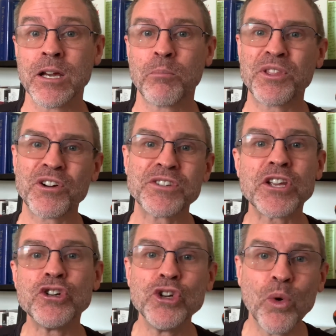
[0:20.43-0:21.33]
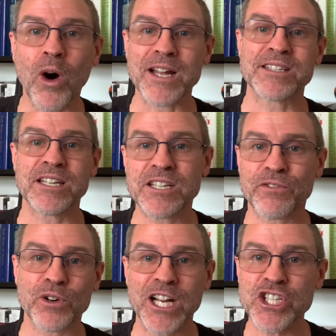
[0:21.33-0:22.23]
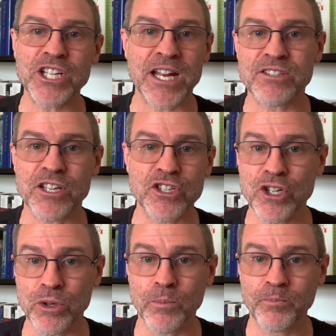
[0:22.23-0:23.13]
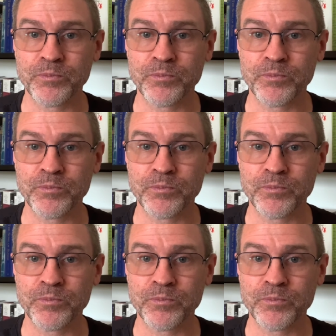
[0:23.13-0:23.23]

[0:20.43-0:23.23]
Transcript: but there is a nuance that differentiates the two.